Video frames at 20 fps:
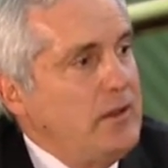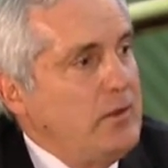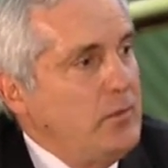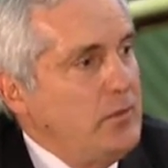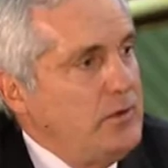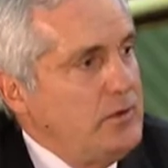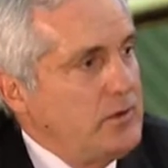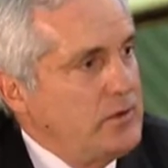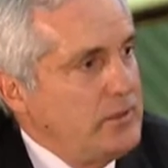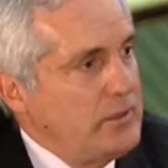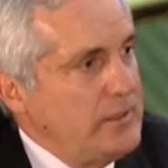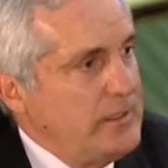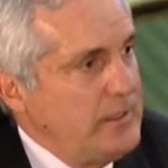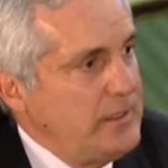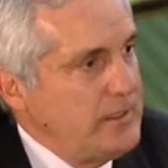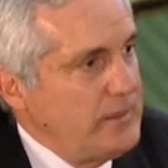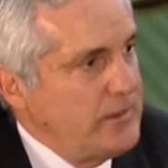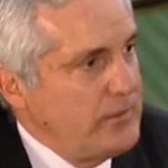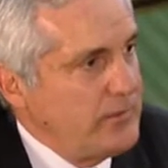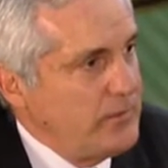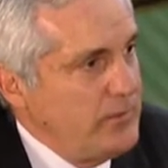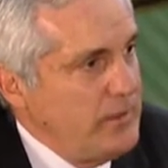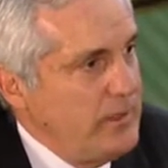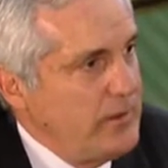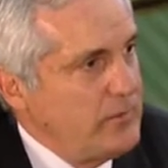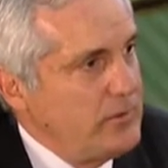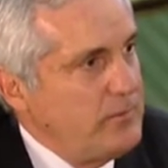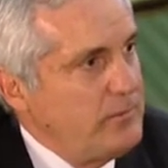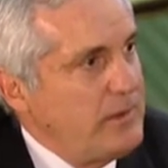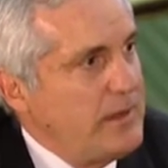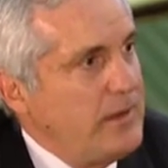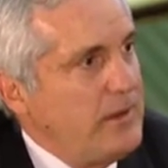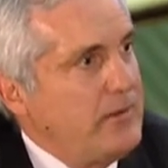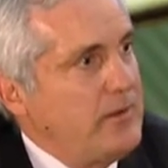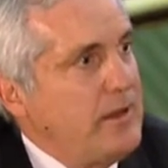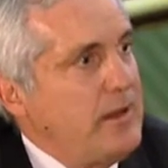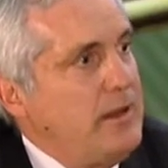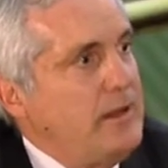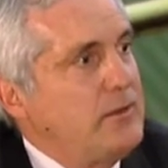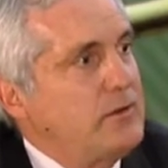When you're looking at
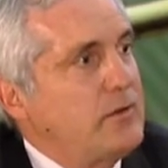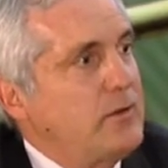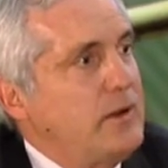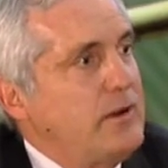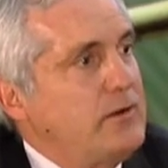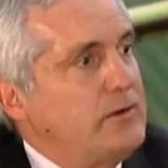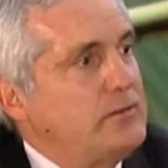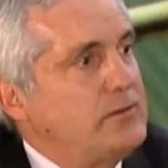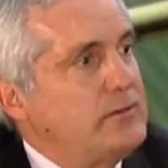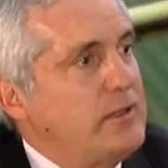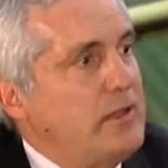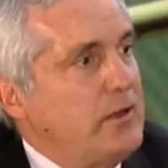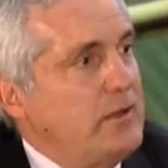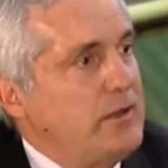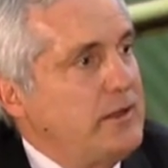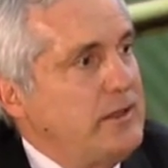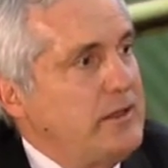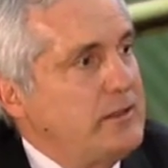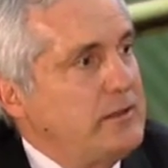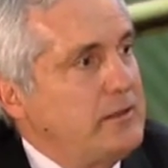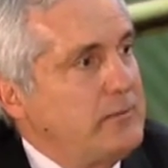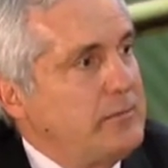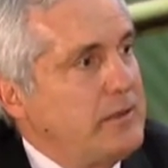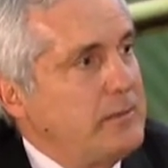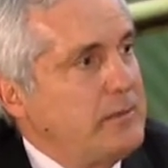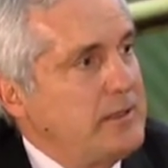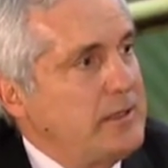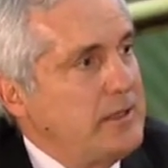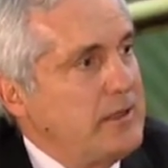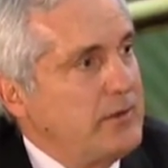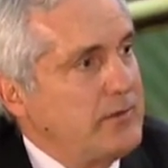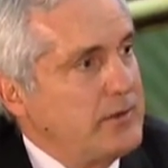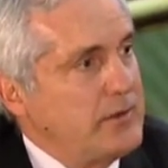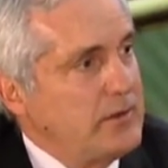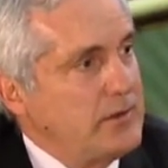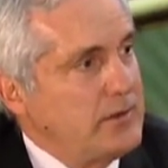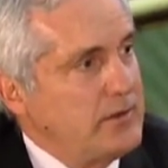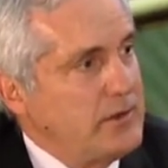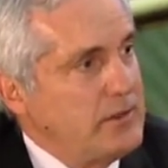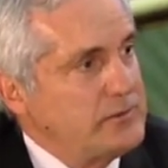300-pound eighth graders and looking at the public health
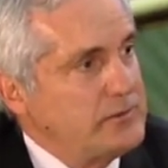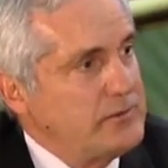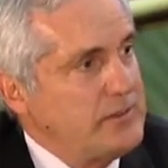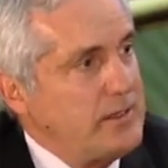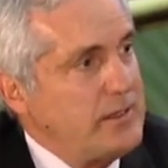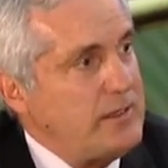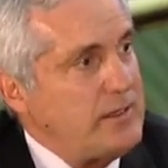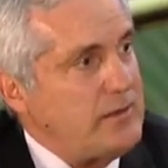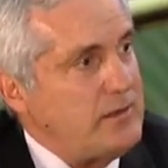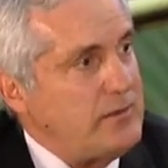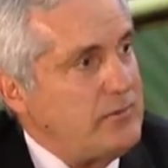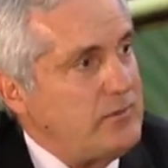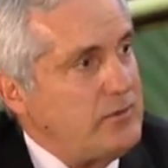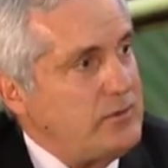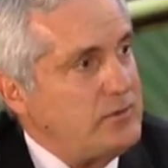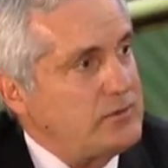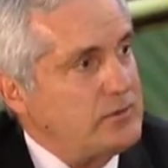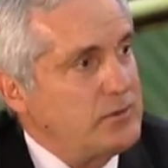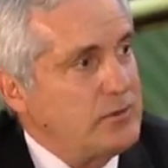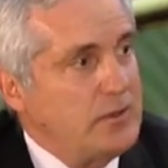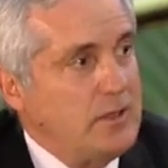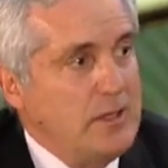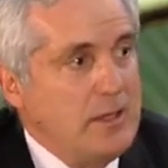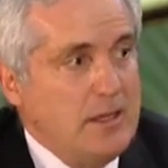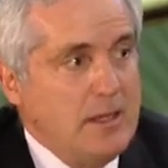care costs of that into the future,